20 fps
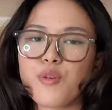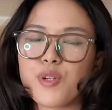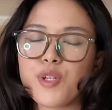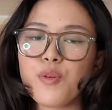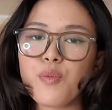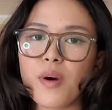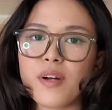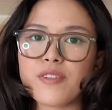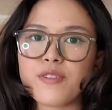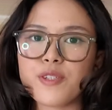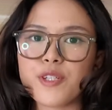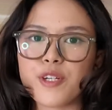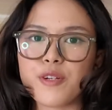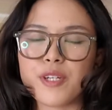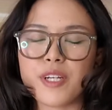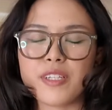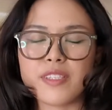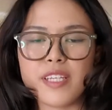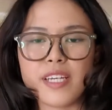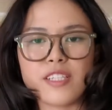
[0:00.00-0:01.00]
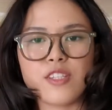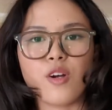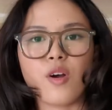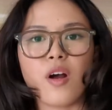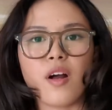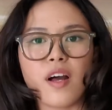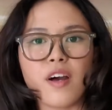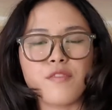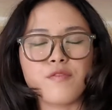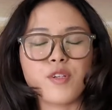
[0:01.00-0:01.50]
you want to grow your TikTok
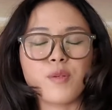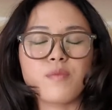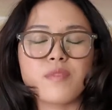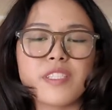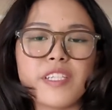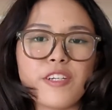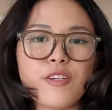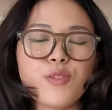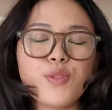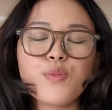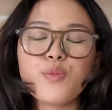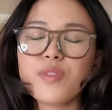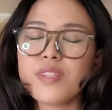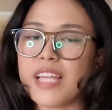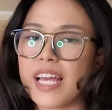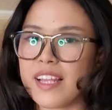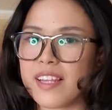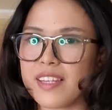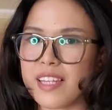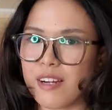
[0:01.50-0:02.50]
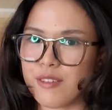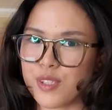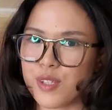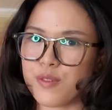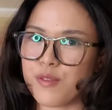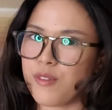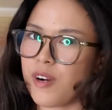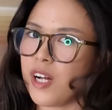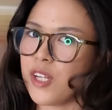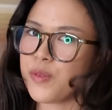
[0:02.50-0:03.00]
account from 0 to 10,000
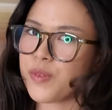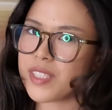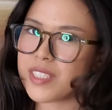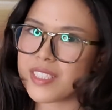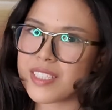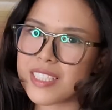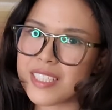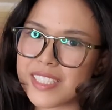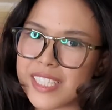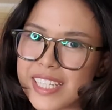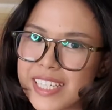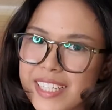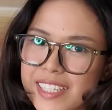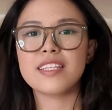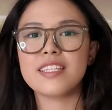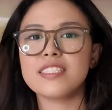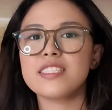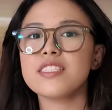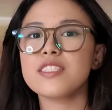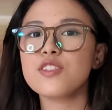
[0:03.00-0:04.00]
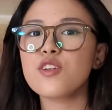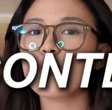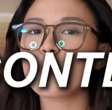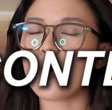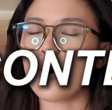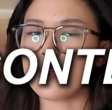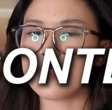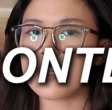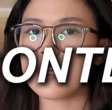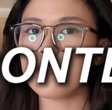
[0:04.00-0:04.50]
followers this year? This is the
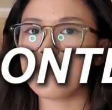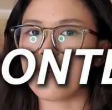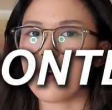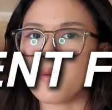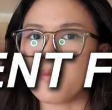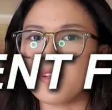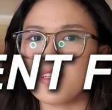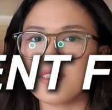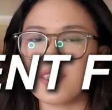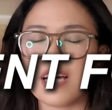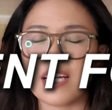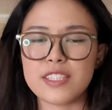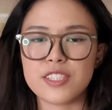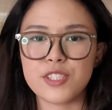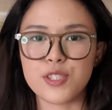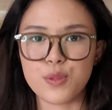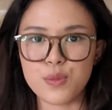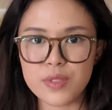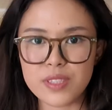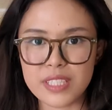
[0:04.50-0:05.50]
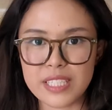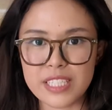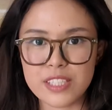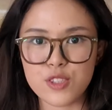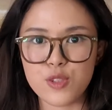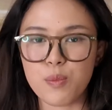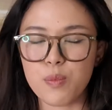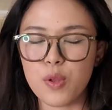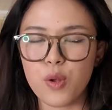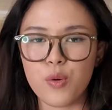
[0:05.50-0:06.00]
content formula that you would
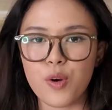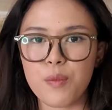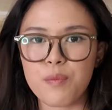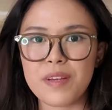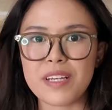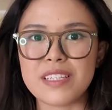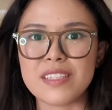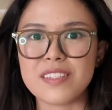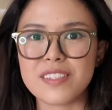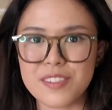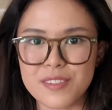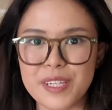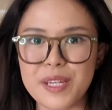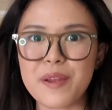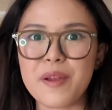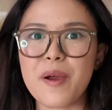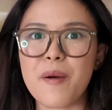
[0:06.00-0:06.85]
need to blow up in 3